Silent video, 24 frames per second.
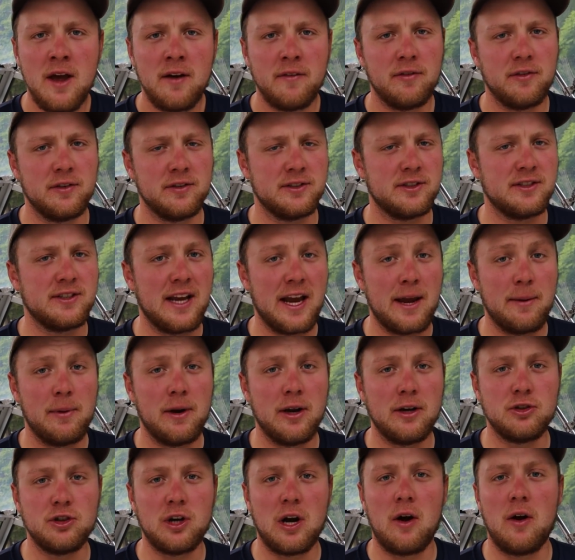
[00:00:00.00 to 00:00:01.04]
for salmon
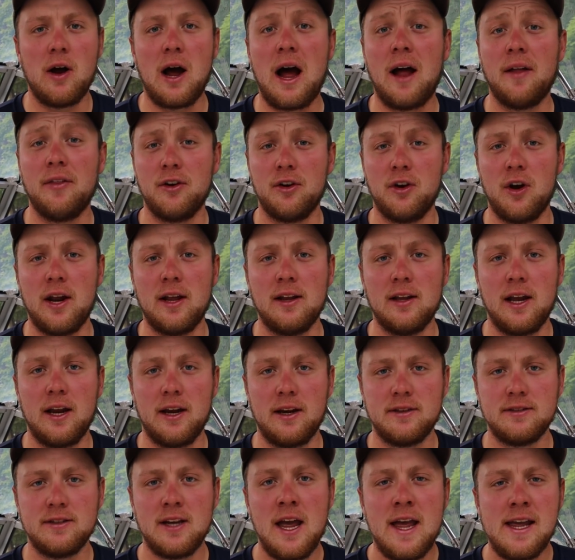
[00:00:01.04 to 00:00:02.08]
and trout on the Great
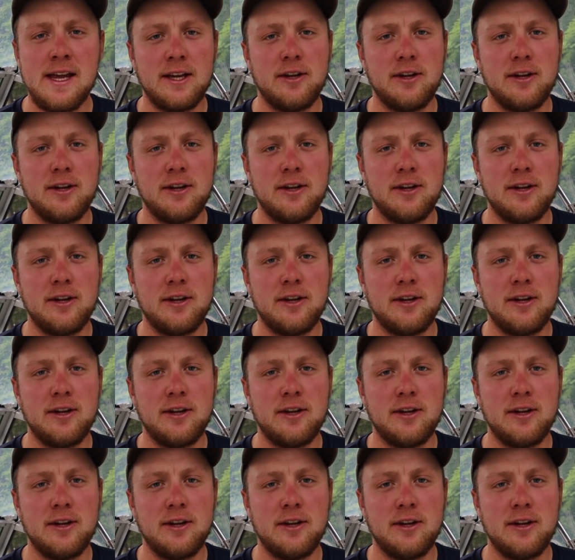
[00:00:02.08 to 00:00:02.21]
Lakes.